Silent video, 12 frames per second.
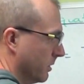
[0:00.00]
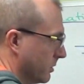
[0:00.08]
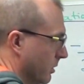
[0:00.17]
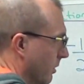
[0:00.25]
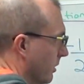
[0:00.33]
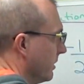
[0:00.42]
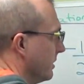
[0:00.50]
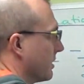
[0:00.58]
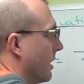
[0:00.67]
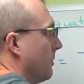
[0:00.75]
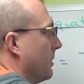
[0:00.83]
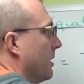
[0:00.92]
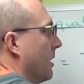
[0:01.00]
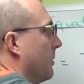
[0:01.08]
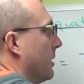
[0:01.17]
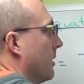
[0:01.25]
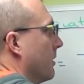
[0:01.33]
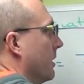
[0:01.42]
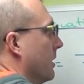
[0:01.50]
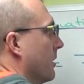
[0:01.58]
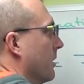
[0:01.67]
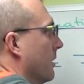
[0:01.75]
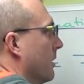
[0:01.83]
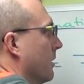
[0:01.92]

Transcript: So our least common denominator here